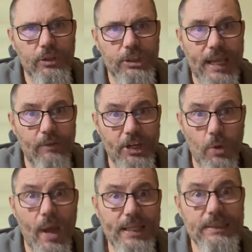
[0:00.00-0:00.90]
to get rid of
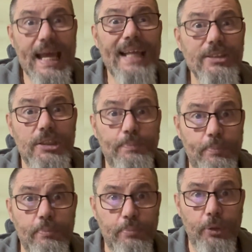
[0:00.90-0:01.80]
your waste and to
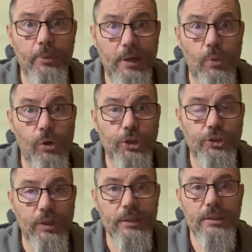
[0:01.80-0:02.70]
put a bit of
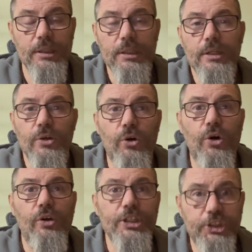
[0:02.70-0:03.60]
water in,
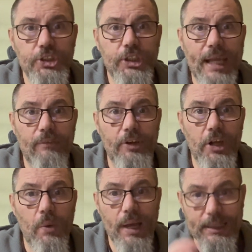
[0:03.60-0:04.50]
or it's just to get rid of
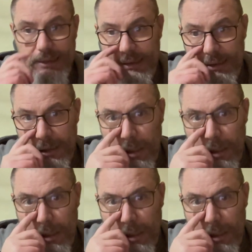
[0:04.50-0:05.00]
your waste.